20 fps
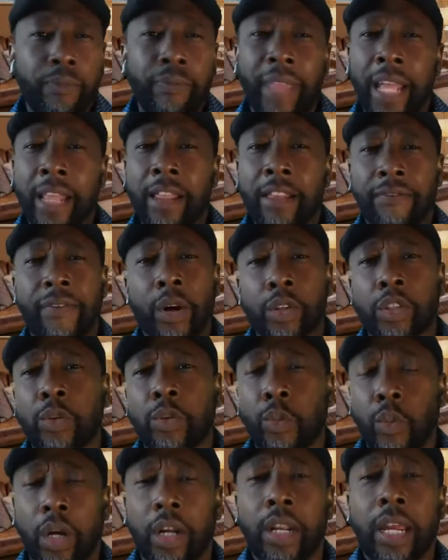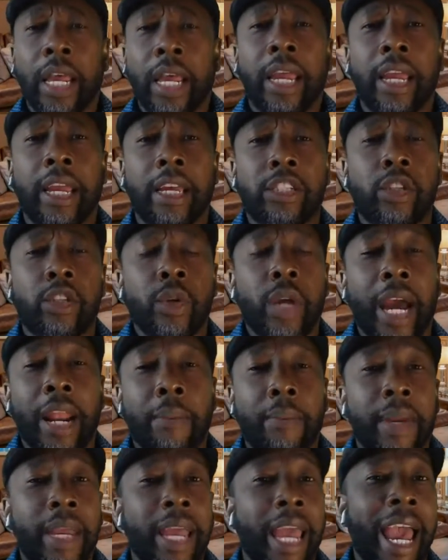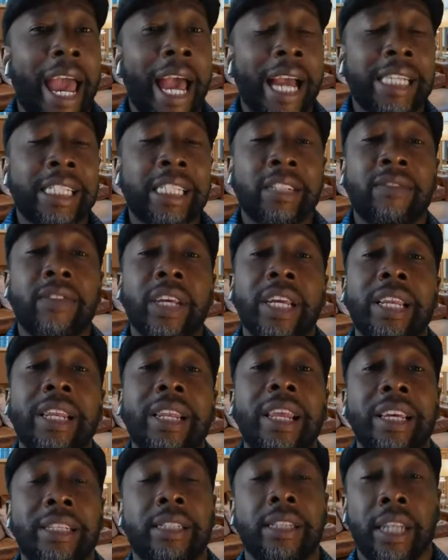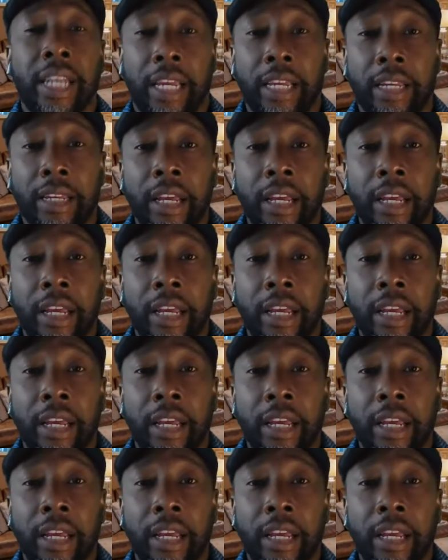And the first one is you got to be actively listening.